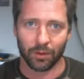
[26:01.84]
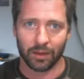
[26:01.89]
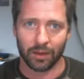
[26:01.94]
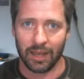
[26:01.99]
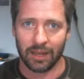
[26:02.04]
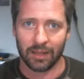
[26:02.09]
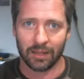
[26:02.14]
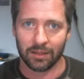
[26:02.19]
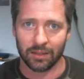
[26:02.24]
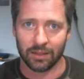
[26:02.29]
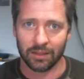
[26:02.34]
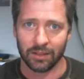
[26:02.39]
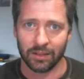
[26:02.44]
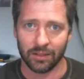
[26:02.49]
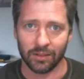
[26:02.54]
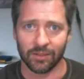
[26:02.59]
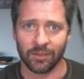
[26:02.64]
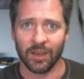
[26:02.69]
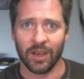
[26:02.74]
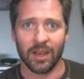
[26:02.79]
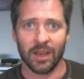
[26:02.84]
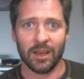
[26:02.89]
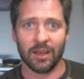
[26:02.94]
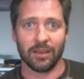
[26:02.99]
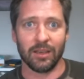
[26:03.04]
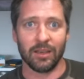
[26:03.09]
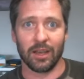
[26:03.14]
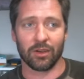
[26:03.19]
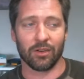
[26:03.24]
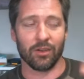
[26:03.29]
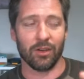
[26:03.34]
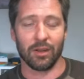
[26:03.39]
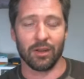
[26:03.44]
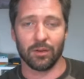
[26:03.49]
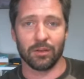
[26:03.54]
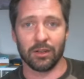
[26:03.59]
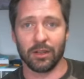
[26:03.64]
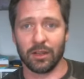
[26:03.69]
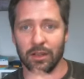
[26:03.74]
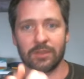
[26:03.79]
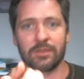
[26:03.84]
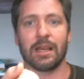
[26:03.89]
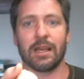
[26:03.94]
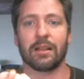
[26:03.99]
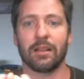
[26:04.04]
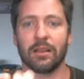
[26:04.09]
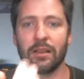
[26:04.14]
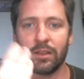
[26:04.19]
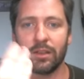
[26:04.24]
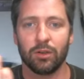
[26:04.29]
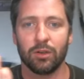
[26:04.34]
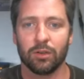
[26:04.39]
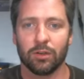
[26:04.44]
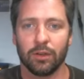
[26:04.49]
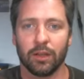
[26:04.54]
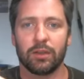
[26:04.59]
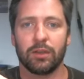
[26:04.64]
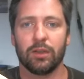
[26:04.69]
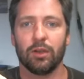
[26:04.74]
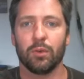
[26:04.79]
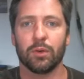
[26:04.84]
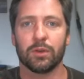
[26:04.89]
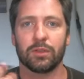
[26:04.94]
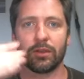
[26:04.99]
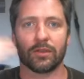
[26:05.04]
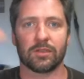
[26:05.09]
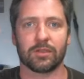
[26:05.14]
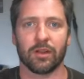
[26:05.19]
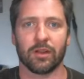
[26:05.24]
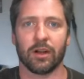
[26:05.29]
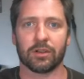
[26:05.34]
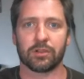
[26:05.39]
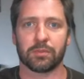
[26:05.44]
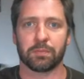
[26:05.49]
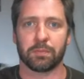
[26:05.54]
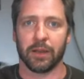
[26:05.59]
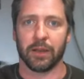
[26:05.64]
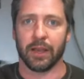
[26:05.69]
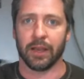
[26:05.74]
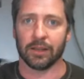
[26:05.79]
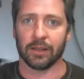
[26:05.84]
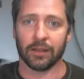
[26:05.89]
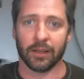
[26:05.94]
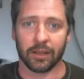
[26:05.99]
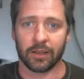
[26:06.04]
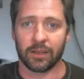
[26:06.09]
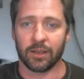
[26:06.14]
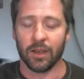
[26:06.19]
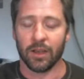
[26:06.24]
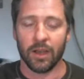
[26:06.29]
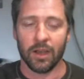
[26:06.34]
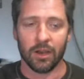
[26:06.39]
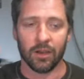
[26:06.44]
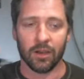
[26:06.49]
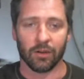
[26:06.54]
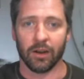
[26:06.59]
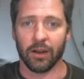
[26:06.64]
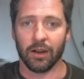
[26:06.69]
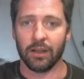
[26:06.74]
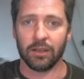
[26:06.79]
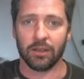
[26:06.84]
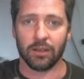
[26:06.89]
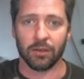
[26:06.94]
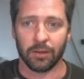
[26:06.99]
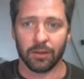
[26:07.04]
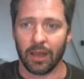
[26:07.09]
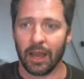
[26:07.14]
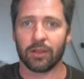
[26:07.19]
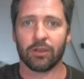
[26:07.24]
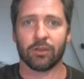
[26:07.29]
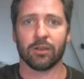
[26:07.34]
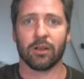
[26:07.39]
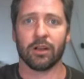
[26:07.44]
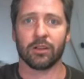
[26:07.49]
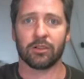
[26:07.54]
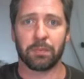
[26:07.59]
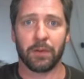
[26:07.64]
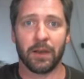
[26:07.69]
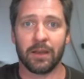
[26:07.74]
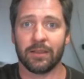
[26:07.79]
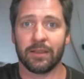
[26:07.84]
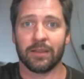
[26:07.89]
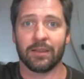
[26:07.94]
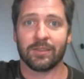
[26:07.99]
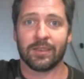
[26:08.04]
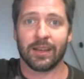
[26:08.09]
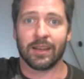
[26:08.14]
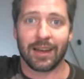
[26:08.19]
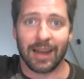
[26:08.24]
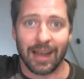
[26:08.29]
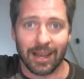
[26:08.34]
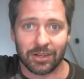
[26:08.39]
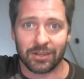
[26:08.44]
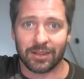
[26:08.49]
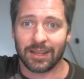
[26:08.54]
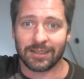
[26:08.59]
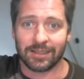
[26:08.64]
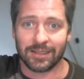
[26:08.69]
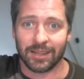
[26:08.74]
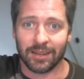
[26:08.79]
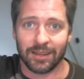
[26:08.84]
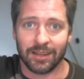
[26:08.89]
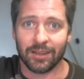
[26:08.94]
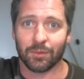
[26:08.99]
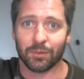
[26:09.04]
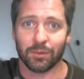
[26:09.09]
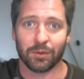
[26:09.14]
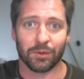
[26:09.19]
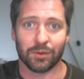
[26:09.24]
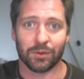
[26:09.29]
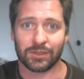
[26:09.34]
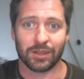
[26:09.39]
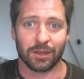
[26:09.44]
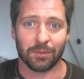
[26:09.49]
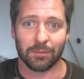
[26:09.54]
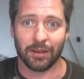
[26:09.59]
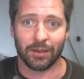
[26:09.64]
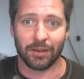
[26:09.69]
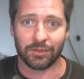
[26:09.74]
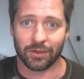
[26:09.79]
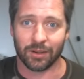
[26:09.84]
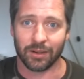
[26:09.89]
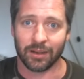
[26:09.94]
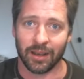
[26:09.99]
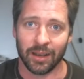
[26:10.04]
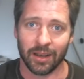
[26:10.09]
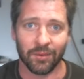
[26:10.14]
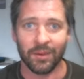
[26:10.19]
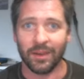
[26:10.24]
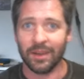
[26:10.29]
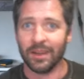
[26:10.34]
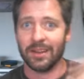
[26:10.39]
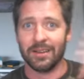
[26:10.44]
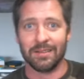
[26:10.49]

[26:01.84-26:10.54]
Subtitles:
organically because yeah, great. Exactly like you with this launch plan. Like, right? You had your launch plan and decided actually that's not it. We're doing something else right now.